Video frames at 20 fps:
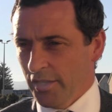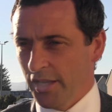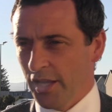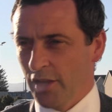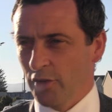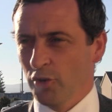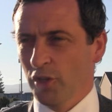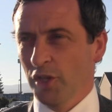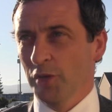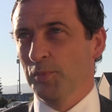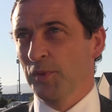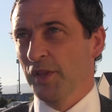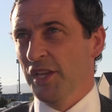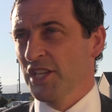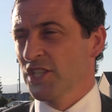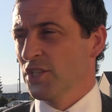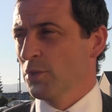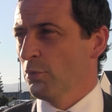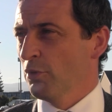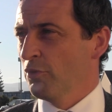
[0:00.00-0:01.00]
Yeah, really
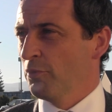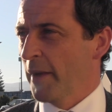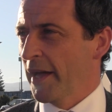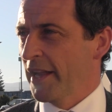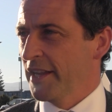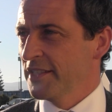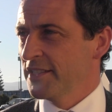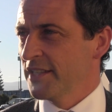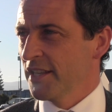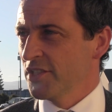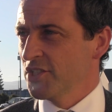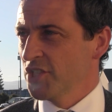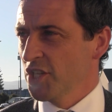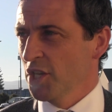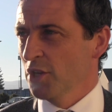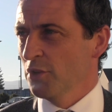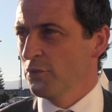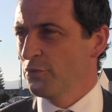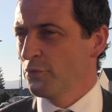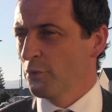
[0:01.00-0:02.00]
pleased that we've managed to
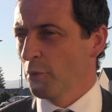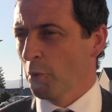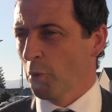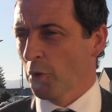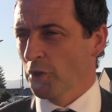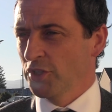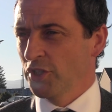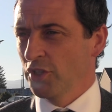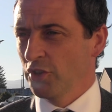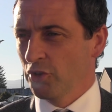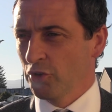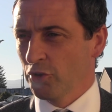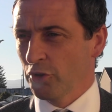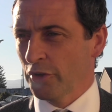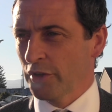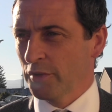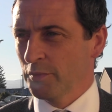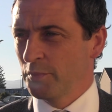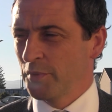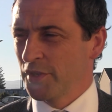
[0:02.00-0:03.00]
achieve what we wanted to
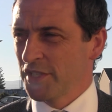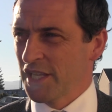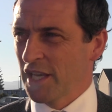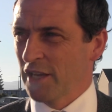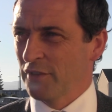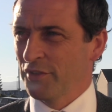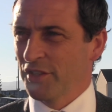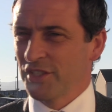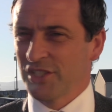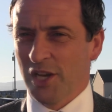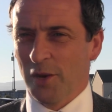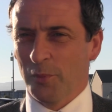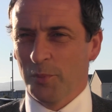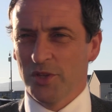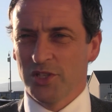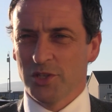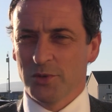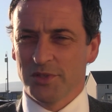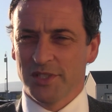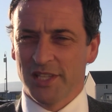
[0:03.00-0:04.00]
do and preserve our
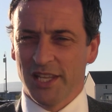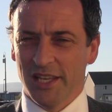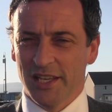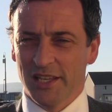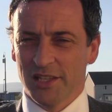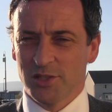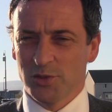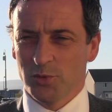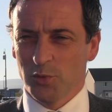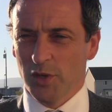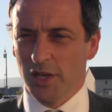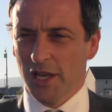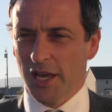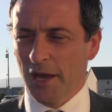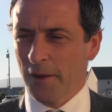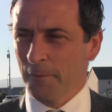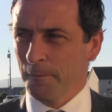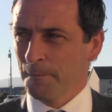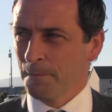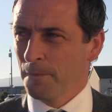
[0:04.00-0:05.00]
championship status. We,
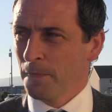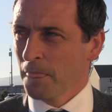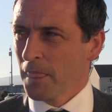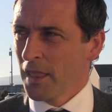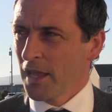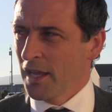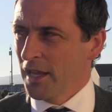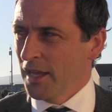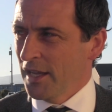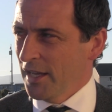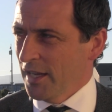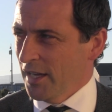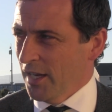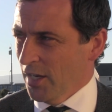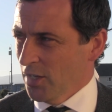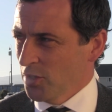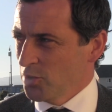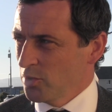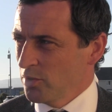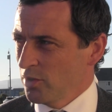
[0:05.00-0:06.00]
um,
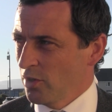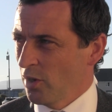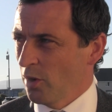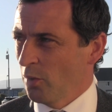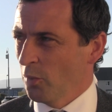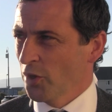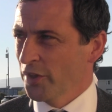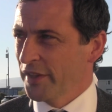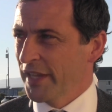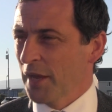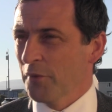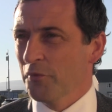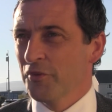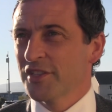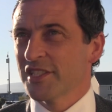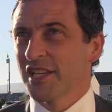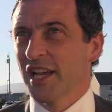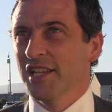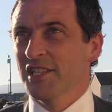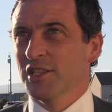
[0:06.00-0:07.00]
I want to
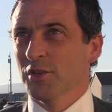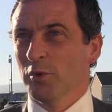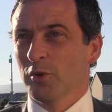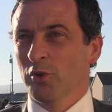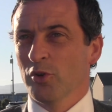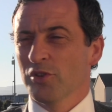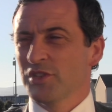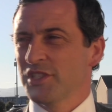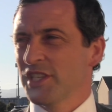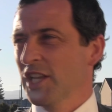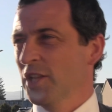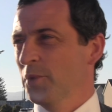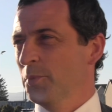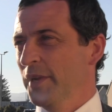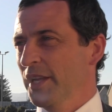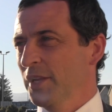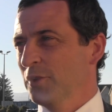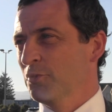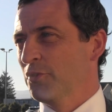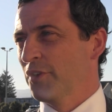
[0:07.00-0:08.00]
emphasise that we're not
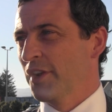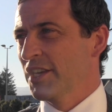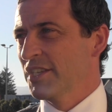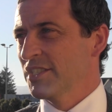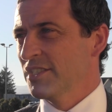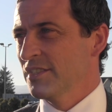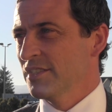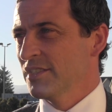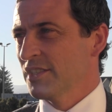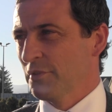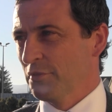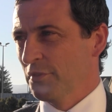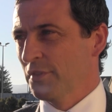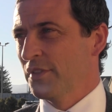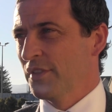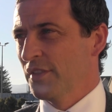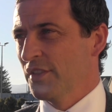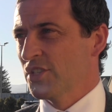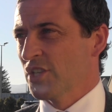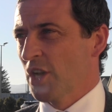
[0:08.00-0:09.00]
celebrating finishing
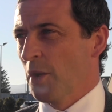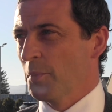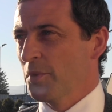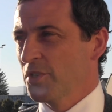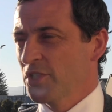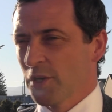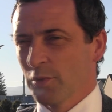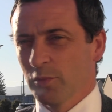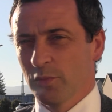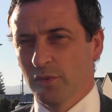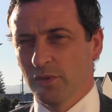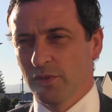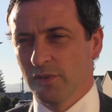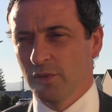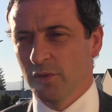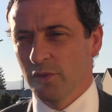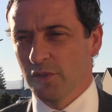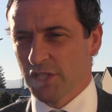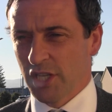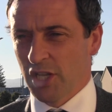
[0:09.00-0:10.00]
seventh in the championship.
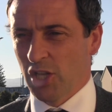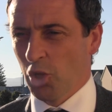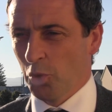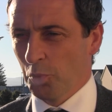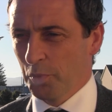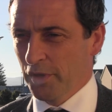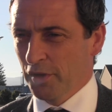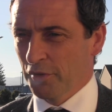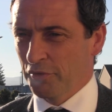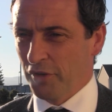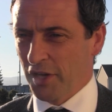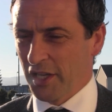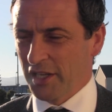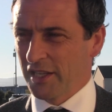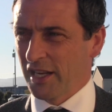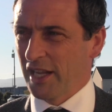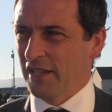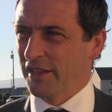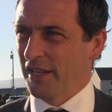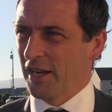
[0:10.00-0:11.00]
As a club, we have
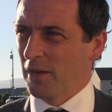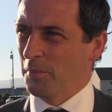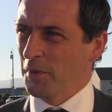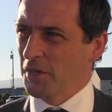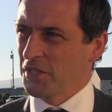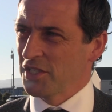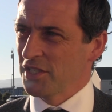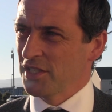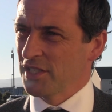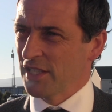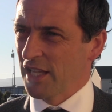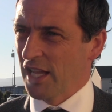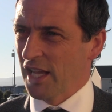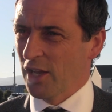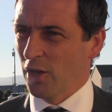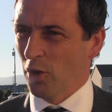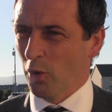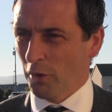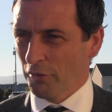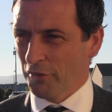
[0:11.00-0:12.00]
far grander ambitions than
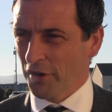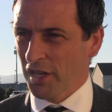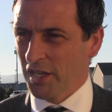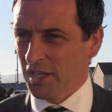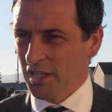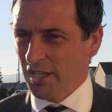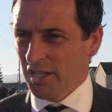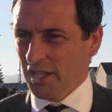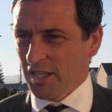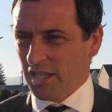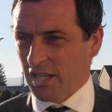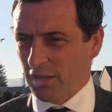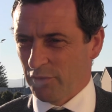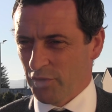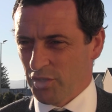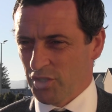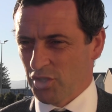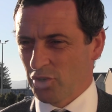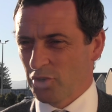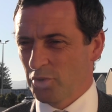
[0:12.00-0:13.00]
that. However,
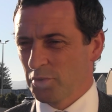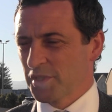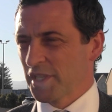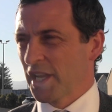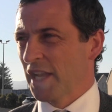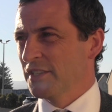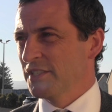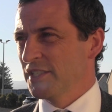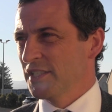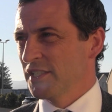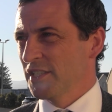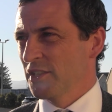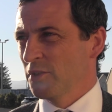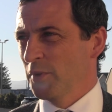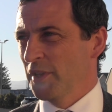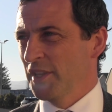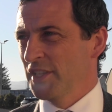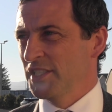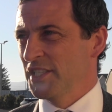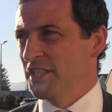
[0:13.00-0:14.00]
given the circumstances of
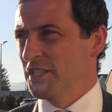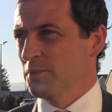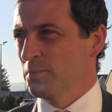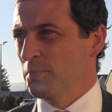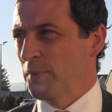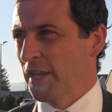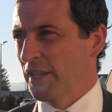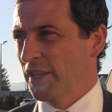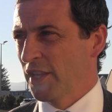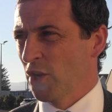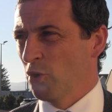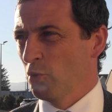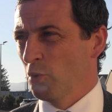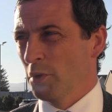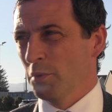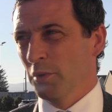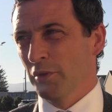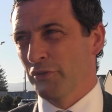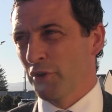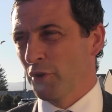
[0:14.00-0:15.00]
the way the season panned out,
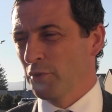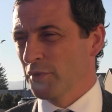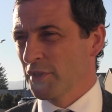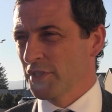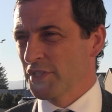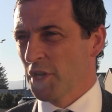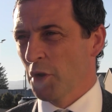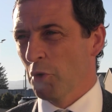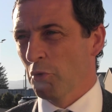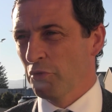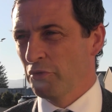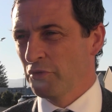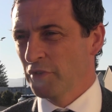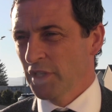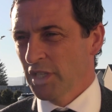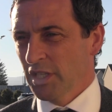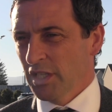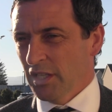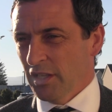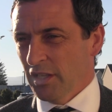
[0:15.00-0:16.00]
where we found ourselves